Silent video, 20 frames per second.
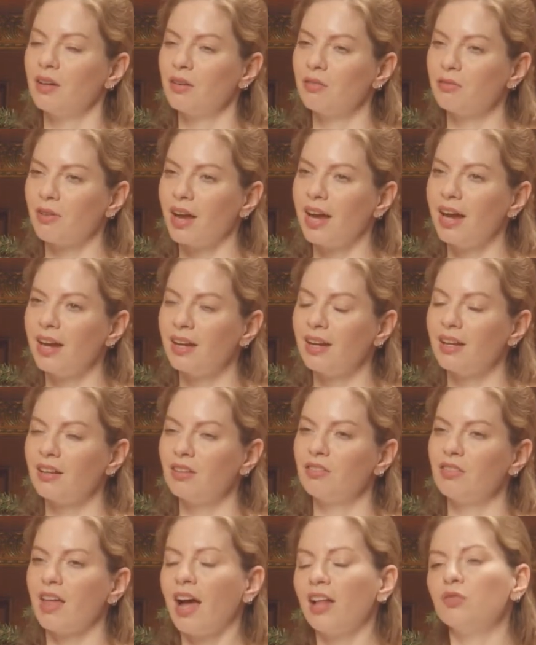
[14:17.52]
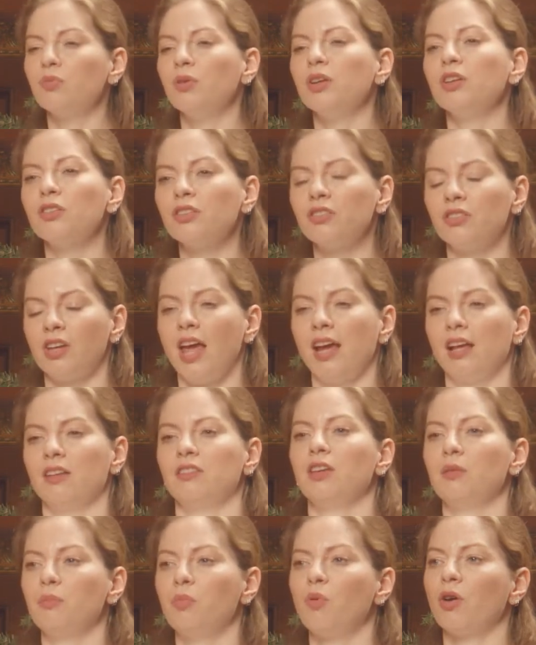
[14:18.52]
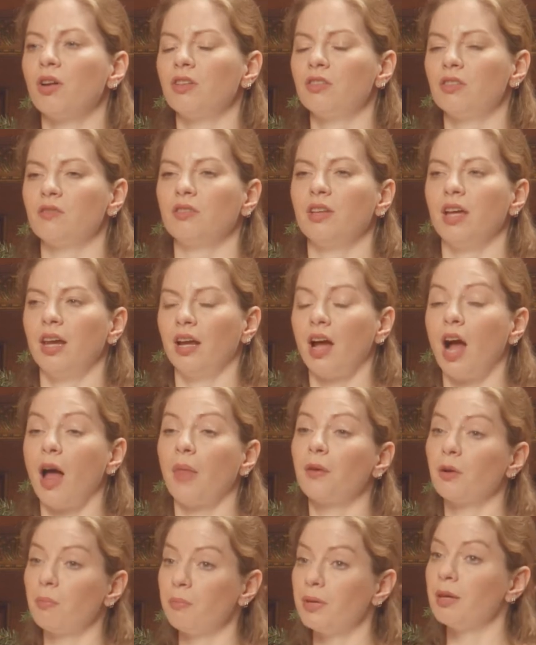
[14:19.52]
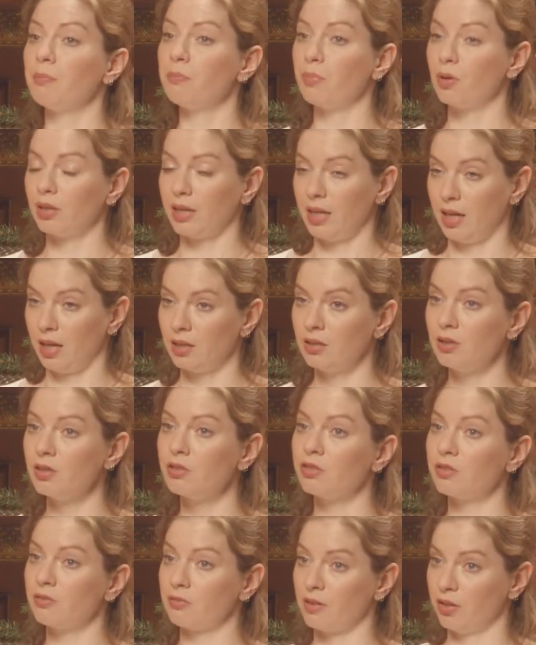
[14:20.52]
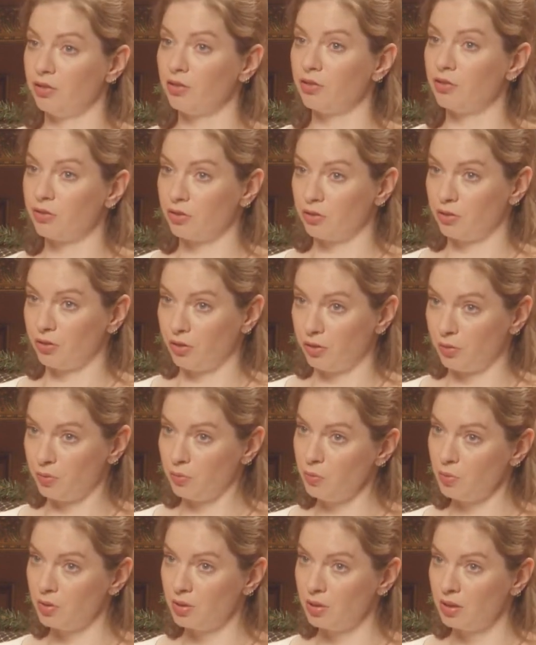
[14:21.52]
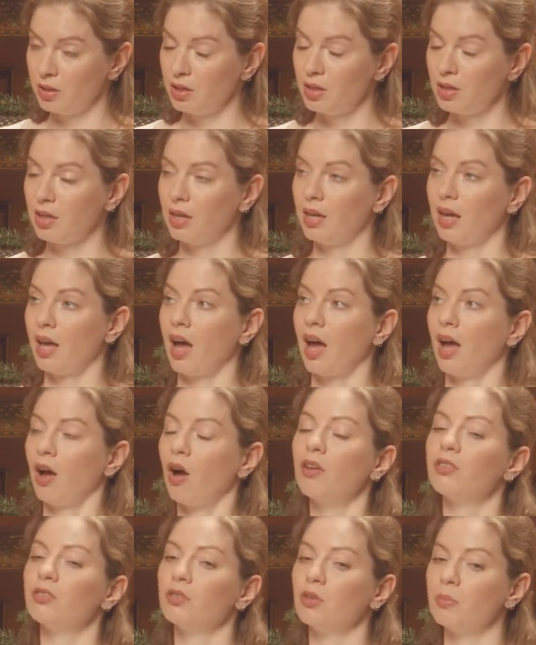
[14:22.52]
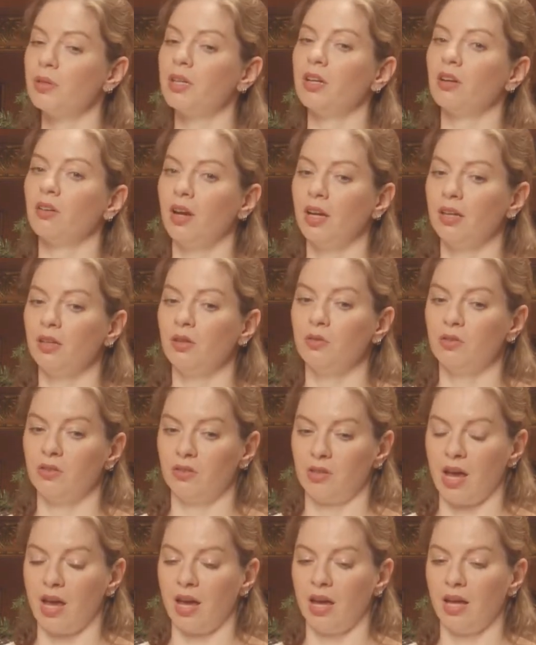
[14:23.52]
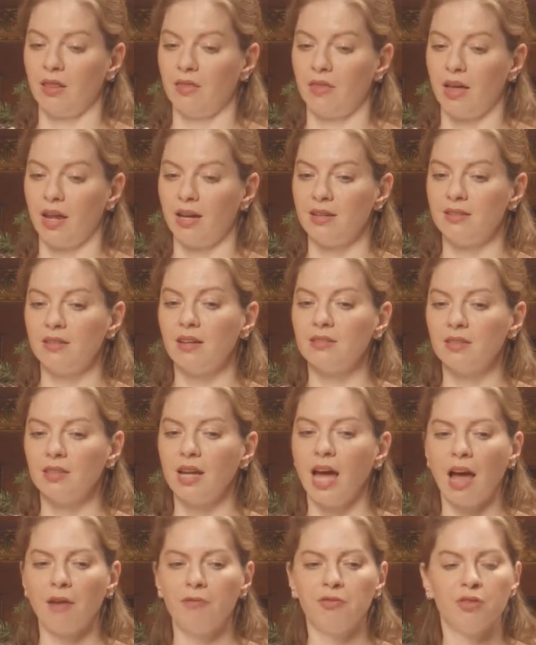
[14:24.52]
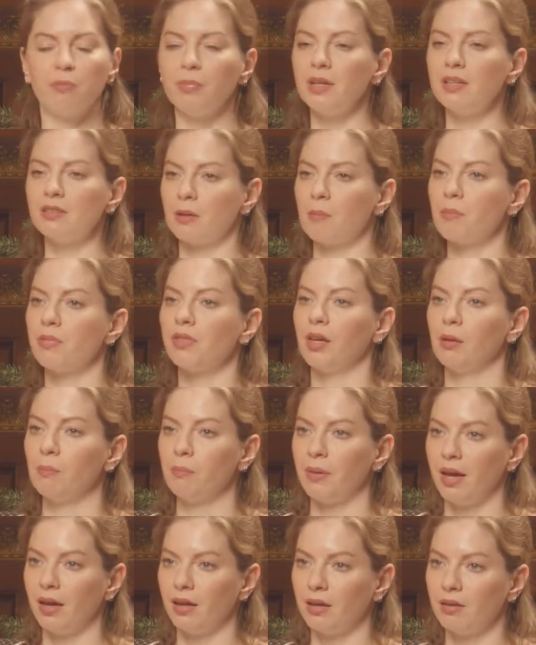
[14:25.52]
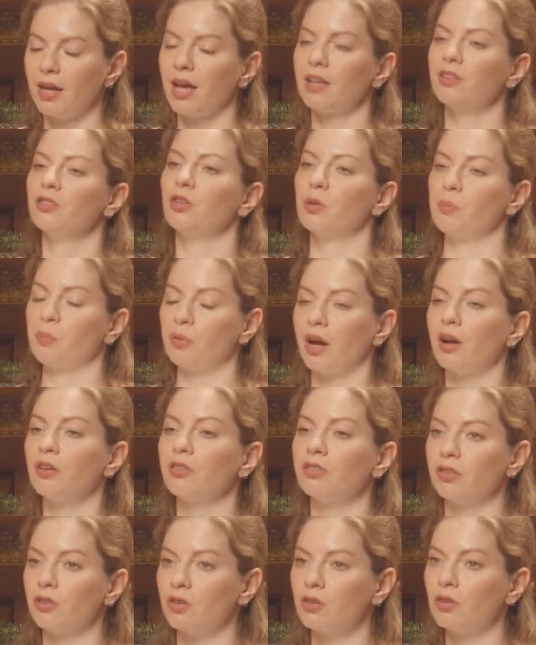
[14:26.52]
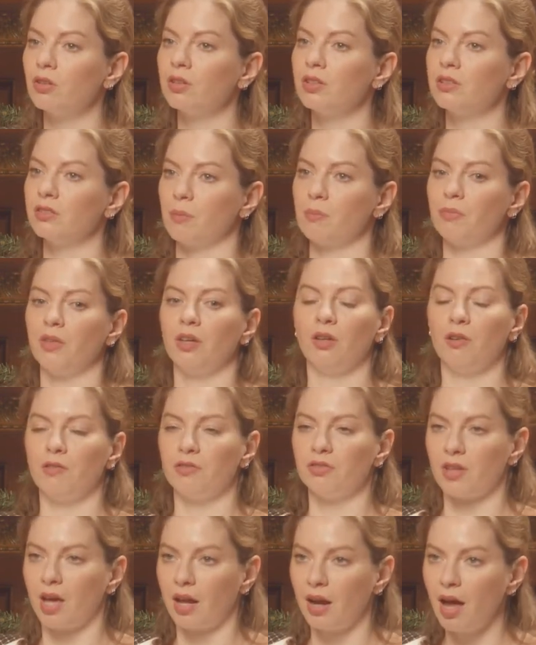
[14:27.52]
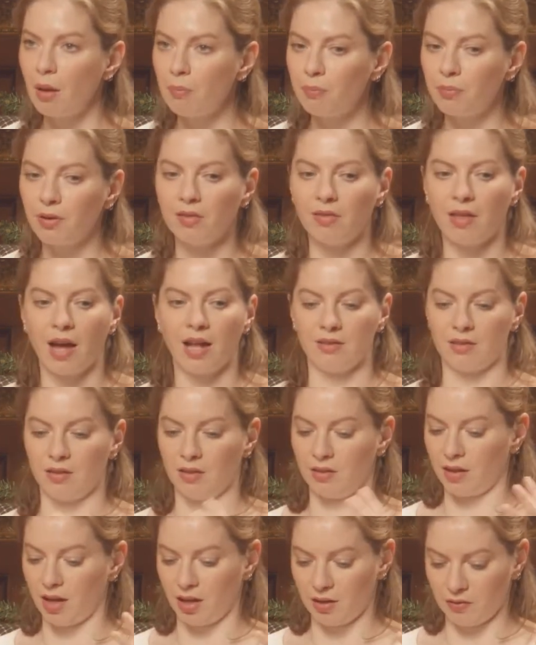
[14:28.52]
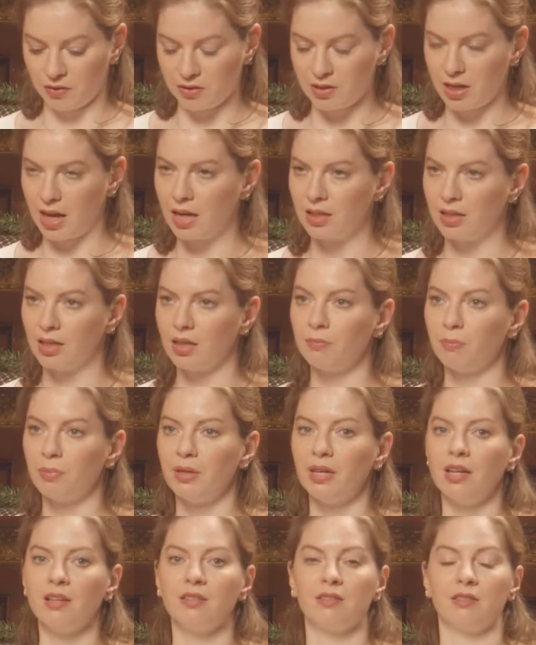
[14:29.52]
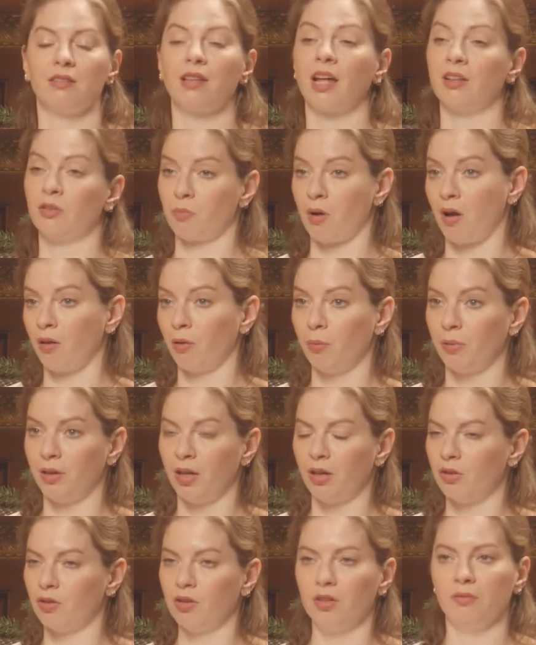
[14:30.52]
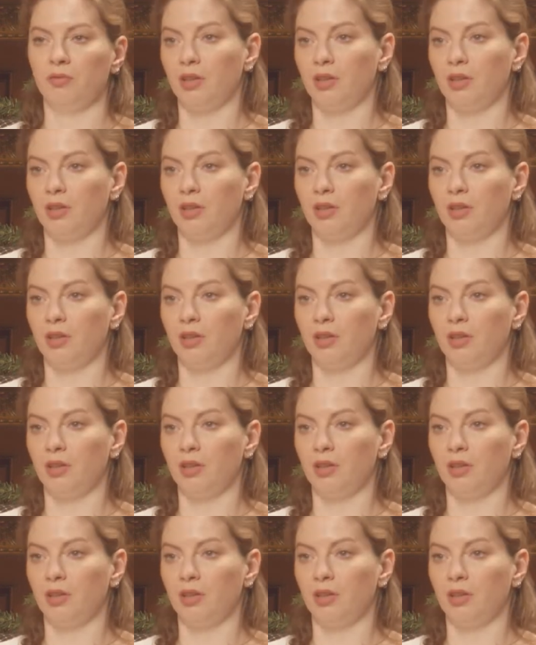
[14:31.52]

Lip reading: Right? That's what you're saying is the importance of letting other people in to register you. I also am hearing you say that it doesn't have to be something big. Yes, your prayer circle is something you've set up. That's a kind of standing piece. That's probably a good